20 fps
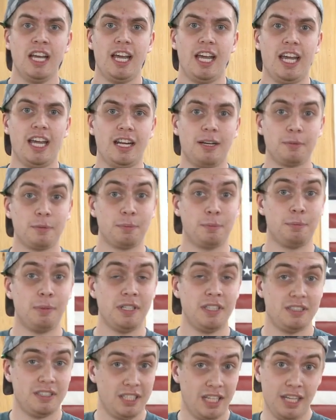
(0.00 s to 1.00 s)
And I'm
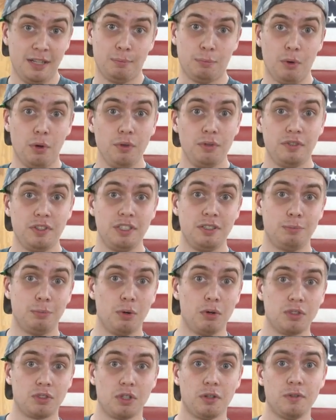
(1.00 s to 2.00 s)
going to take both these
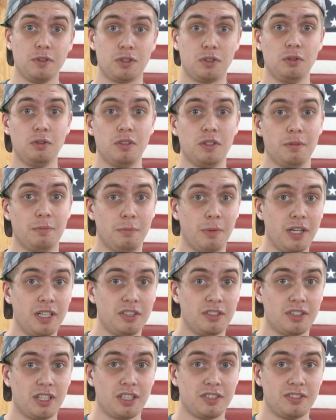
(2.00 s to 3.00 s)
boards over to the
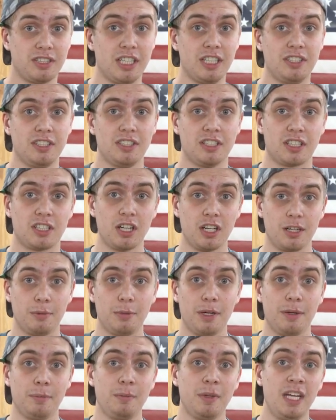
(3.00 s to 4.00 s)
miter saw station to cut
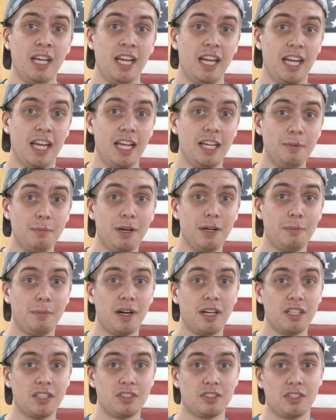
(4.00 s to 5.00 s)
them up. In my
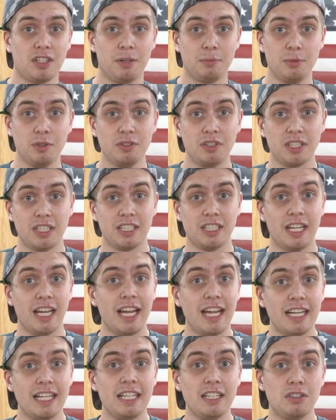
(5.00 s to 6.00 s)
miter saw, I'm using an
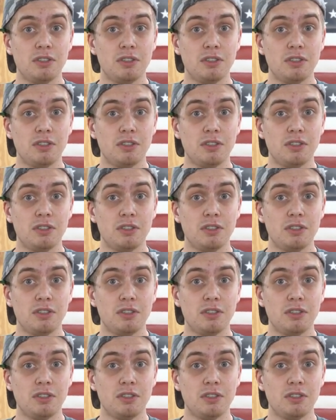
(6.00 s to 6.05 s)
80